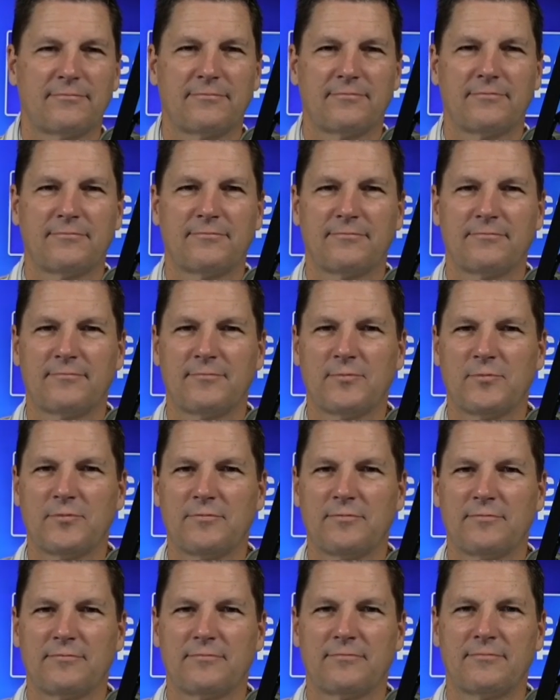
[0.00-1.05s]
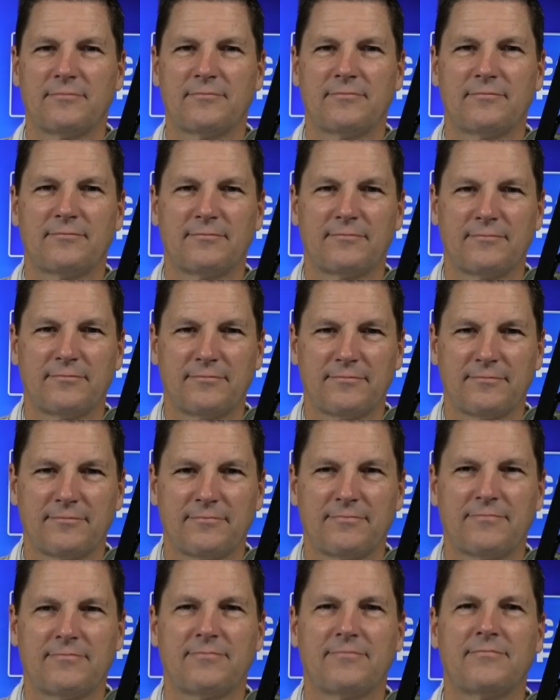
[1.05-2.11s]

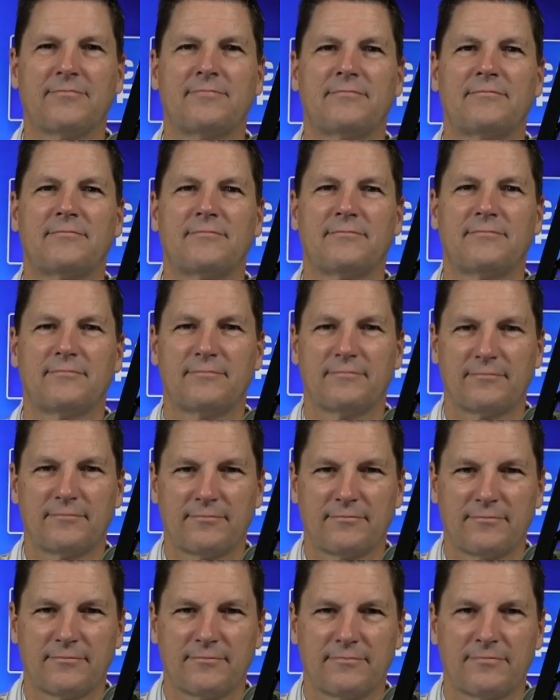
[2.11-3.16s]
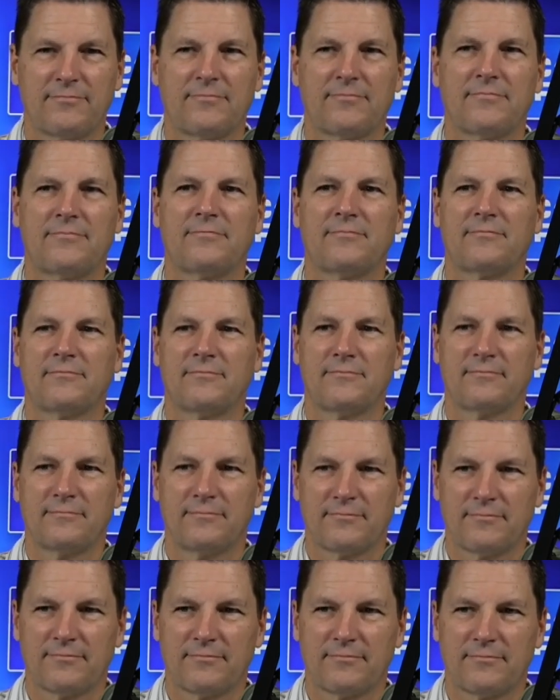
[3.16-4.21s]

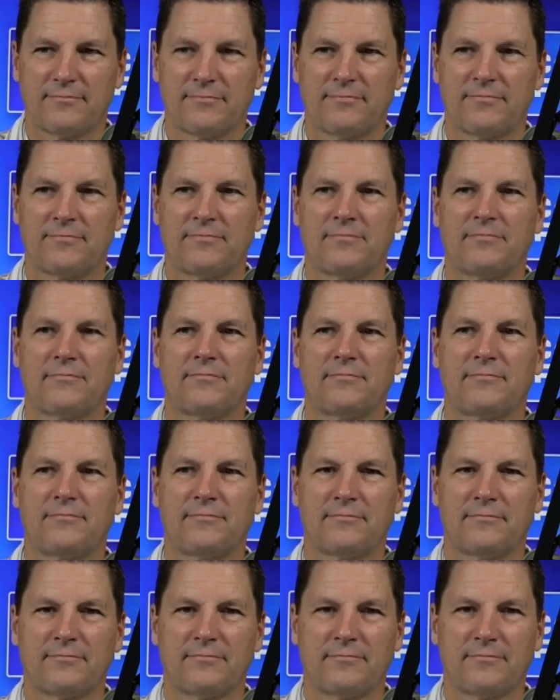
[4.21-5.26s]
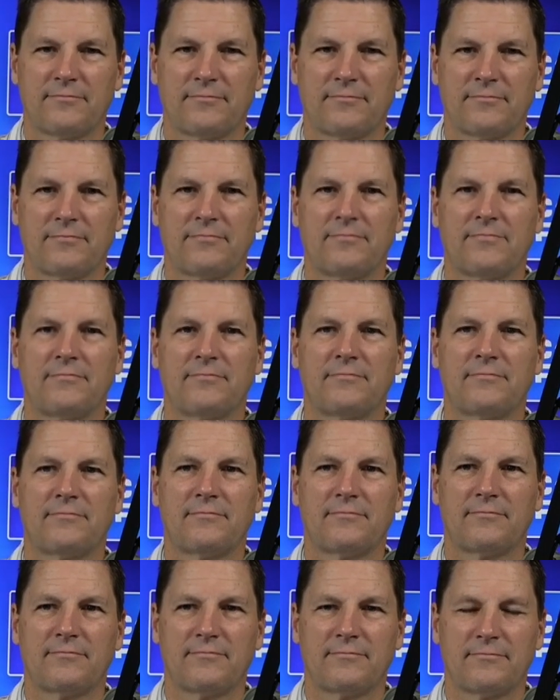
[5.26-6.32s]

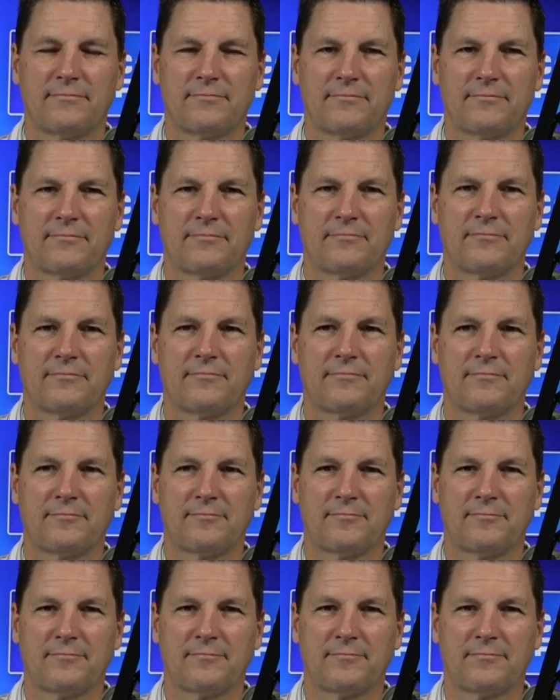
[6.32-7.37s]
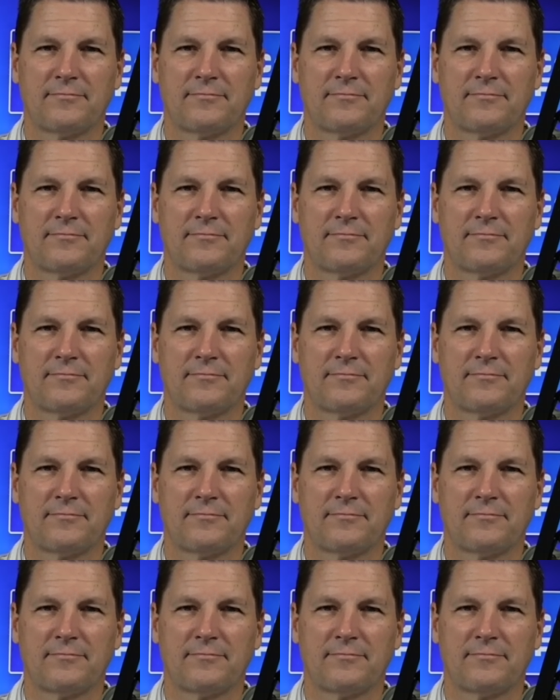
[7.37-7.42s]
The person shown says nothing.